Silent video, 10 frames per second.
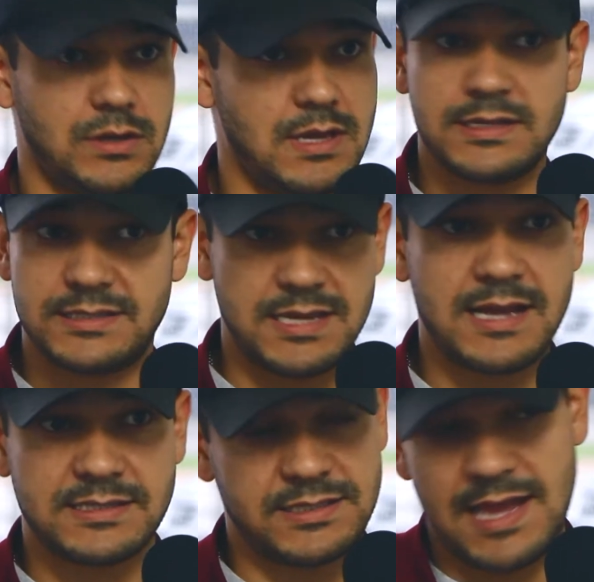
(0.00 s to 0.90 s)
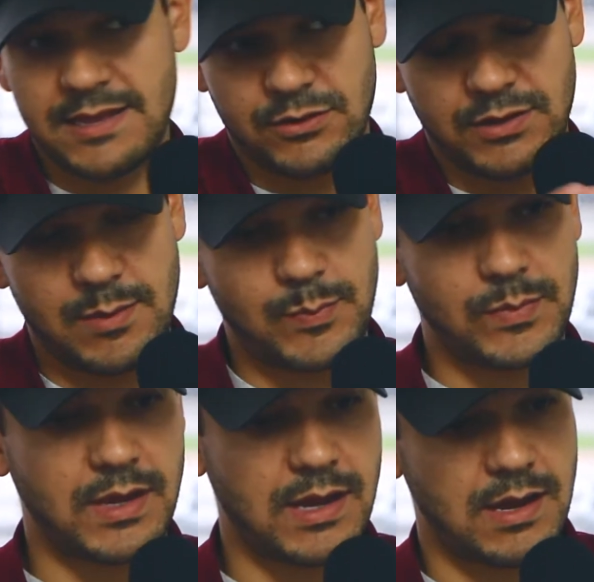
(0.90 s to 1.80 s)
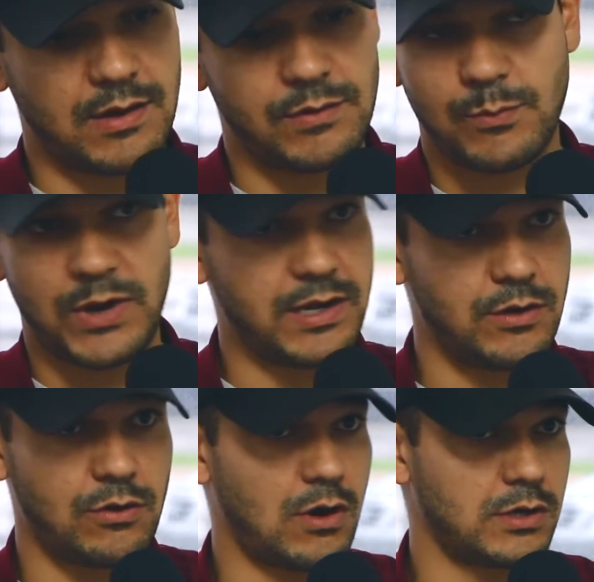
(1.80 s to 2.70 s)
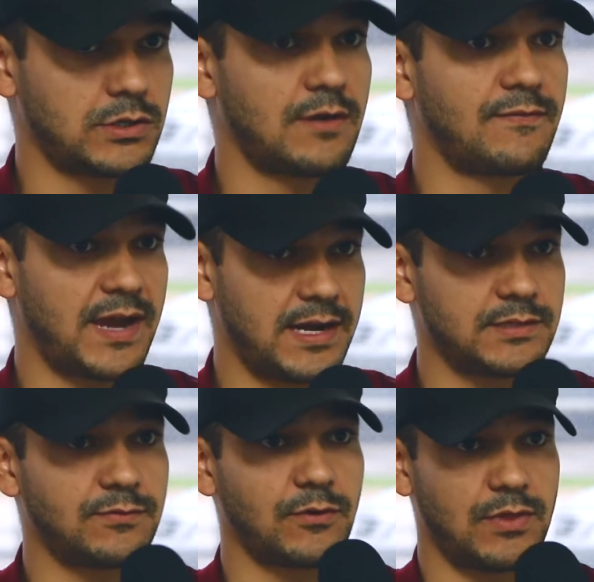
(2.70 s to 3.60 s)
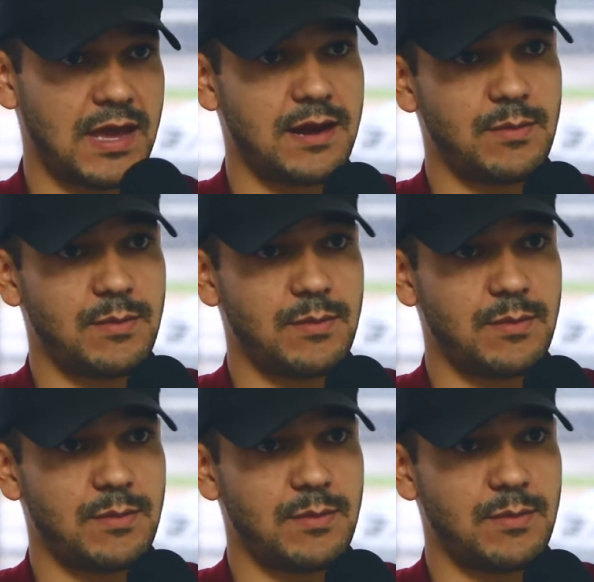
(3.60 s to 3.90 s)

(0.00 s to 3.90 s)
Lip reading: It's standard that brand new cars are financed for that